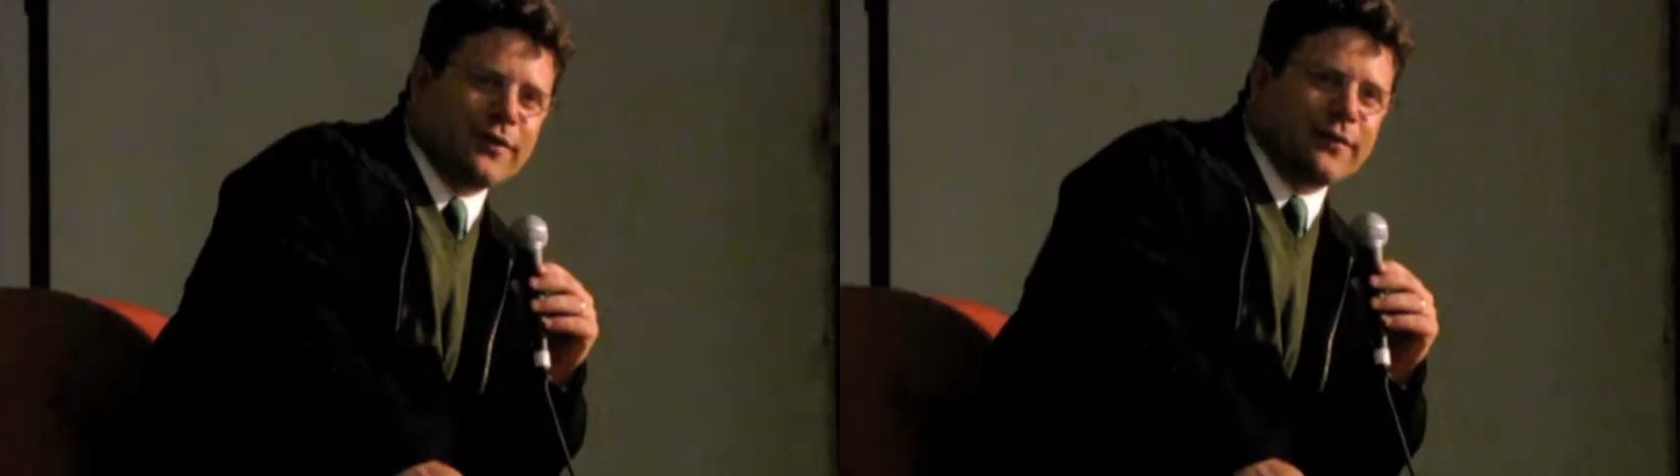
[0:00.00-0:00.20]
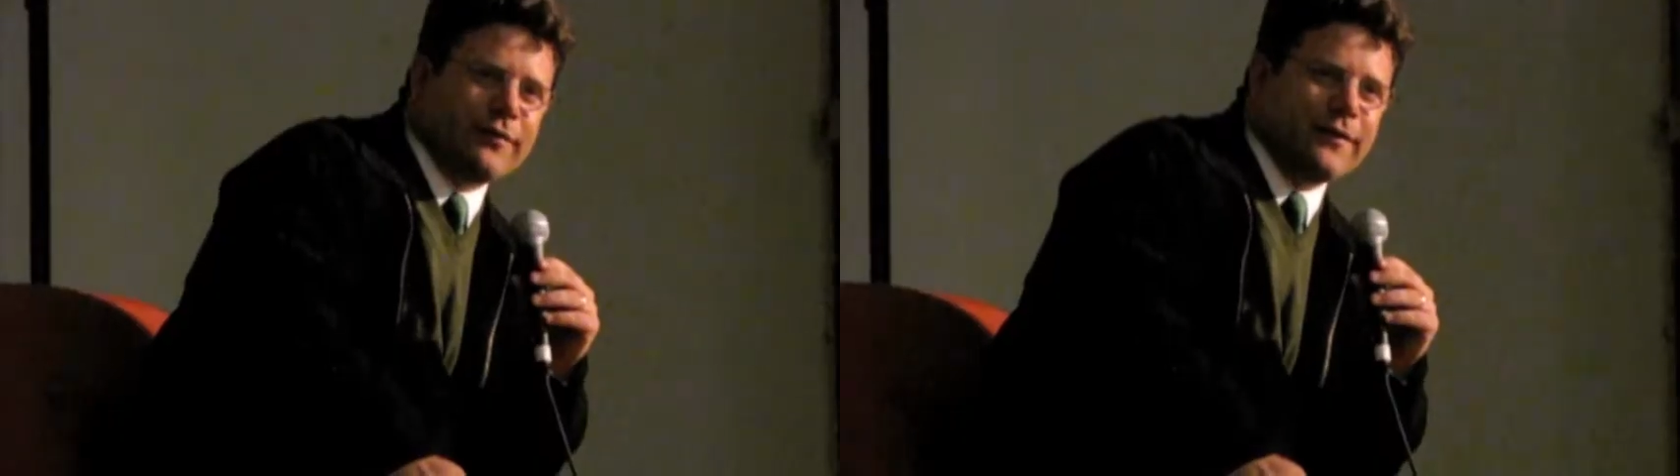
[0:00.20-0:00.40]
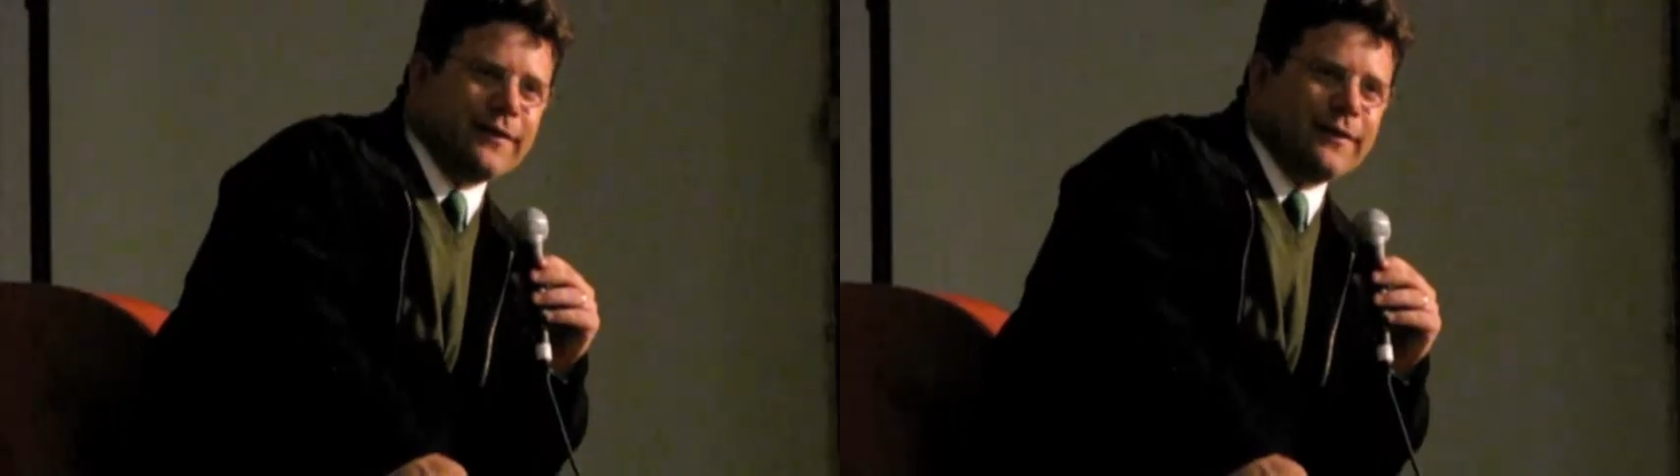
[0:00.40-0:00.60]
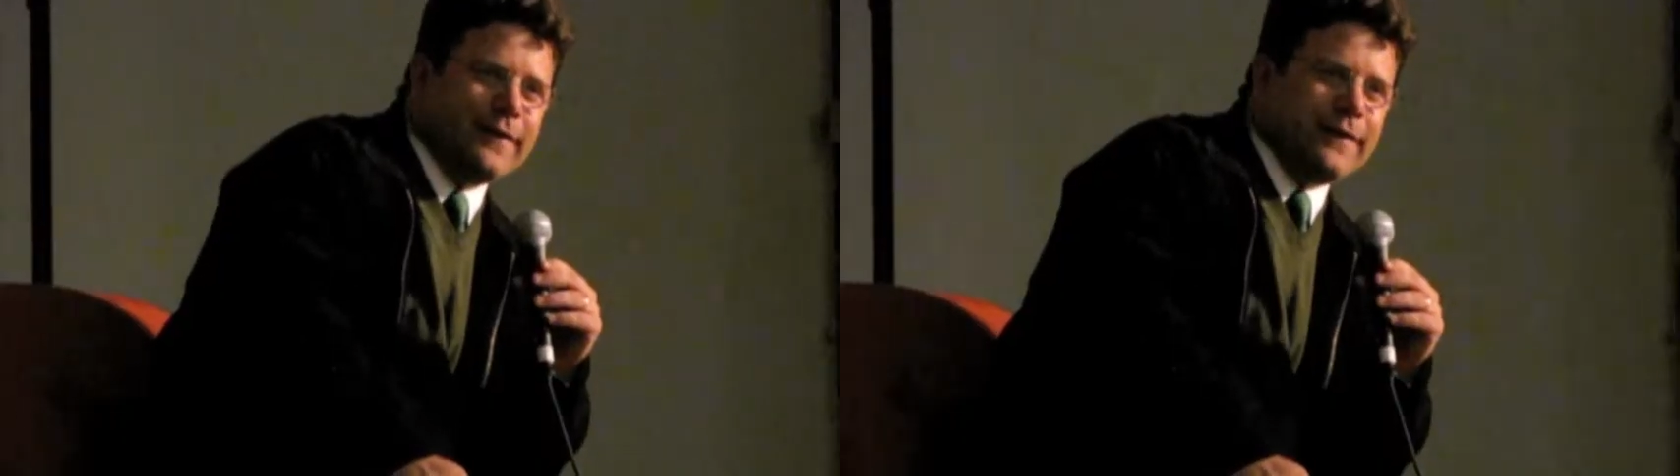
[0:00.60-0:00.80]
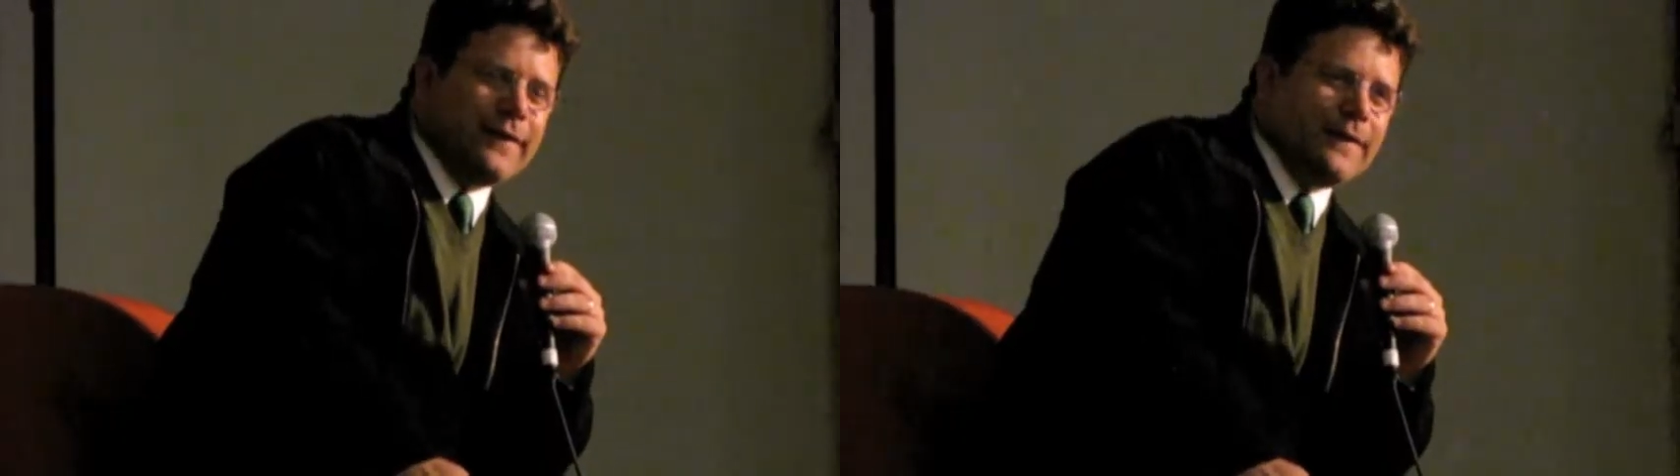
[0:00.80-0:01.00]
And,
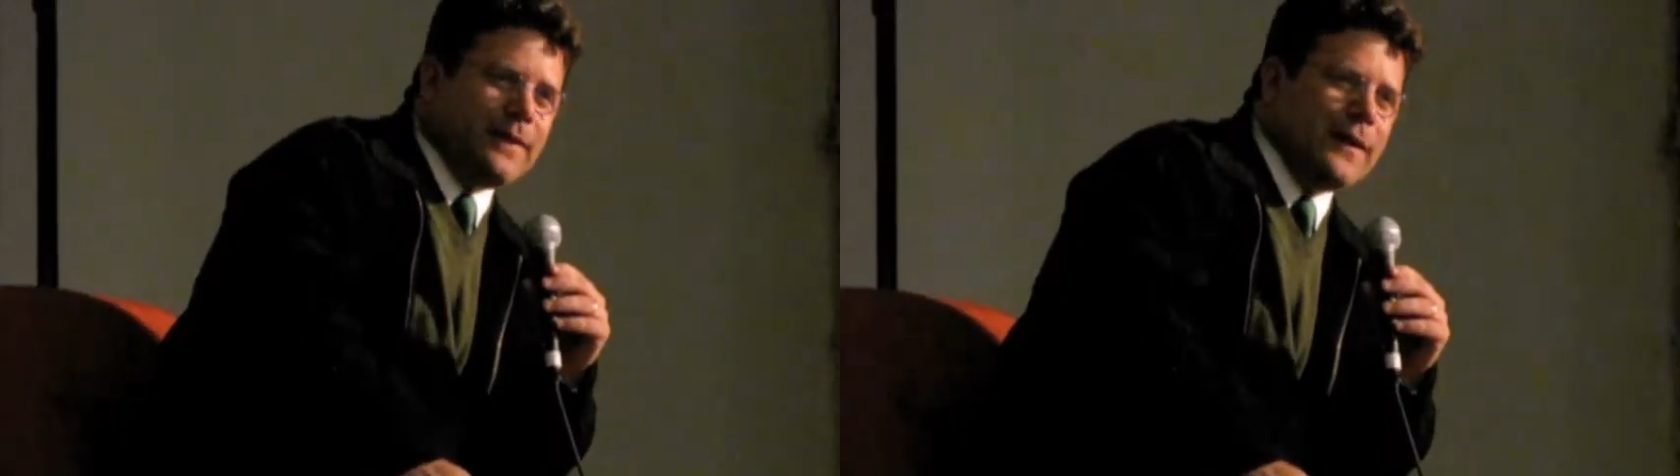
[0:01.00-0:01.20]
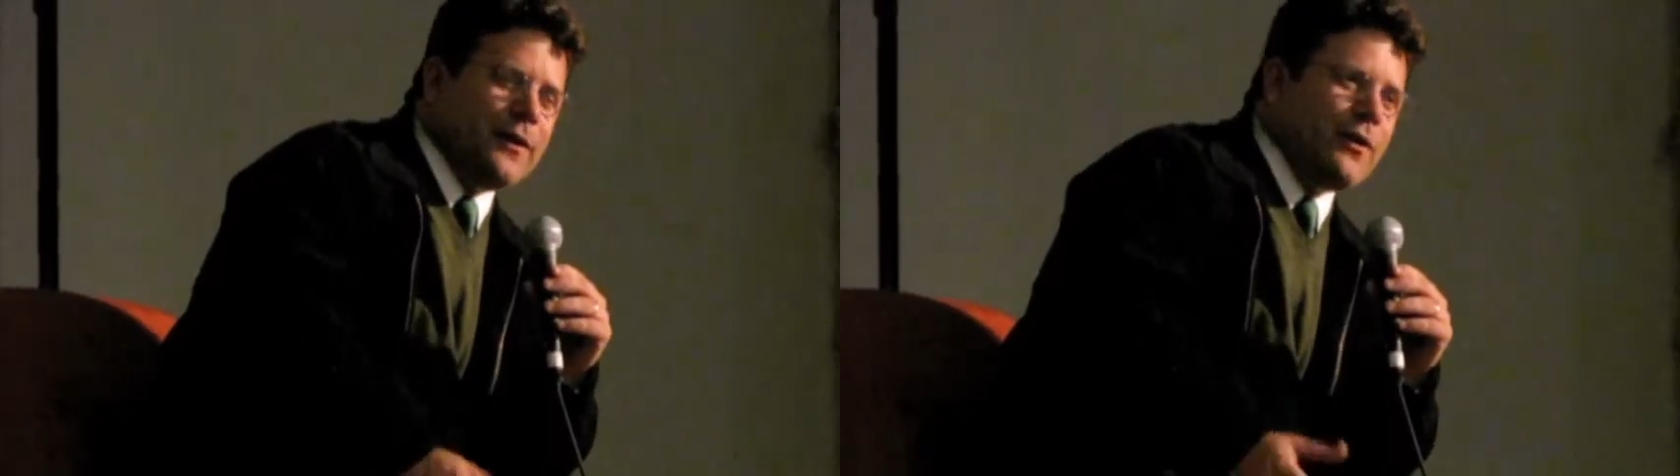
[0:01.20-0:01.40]
hmm. you know,